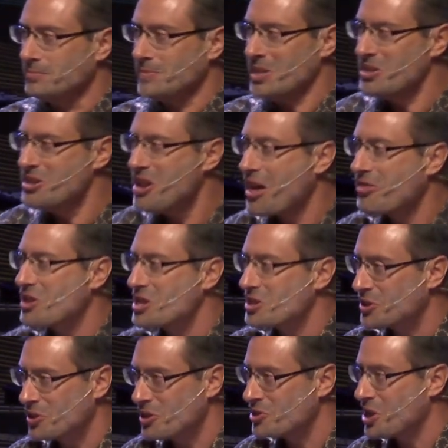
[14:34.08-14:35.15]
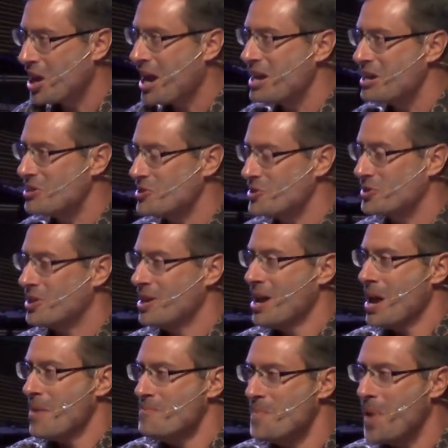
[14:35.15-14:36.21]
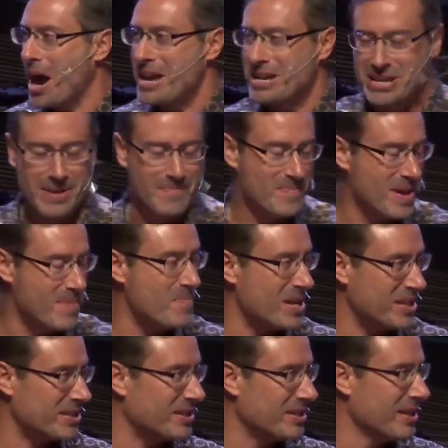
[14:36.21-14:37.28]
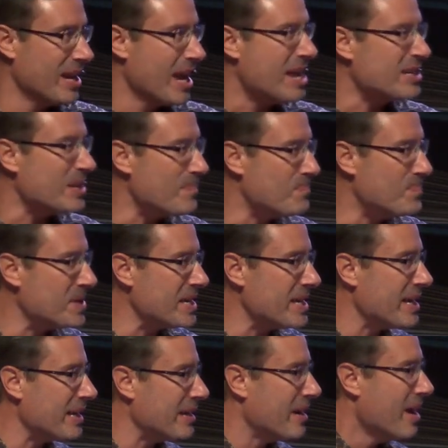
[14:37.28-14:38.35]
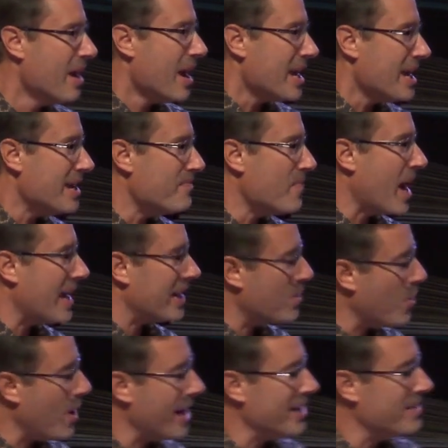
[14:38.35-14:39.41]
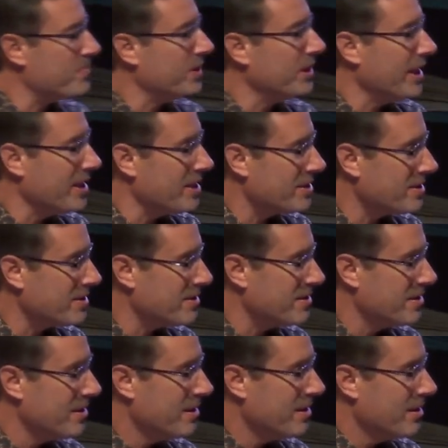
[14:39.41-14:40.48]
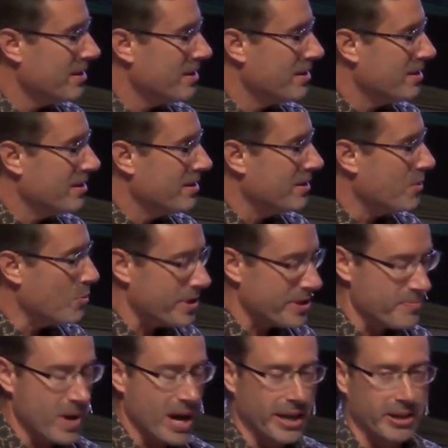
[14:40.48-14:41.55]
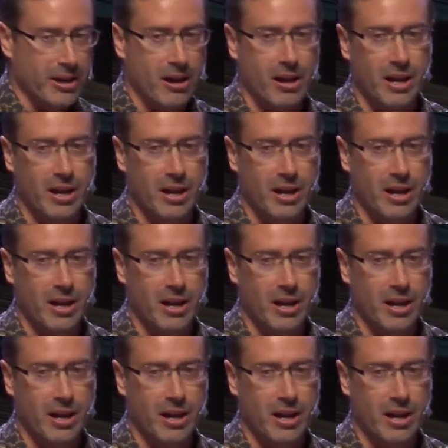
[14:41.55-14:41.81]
nothing's going to change my commitment to being in my quiet place with my God.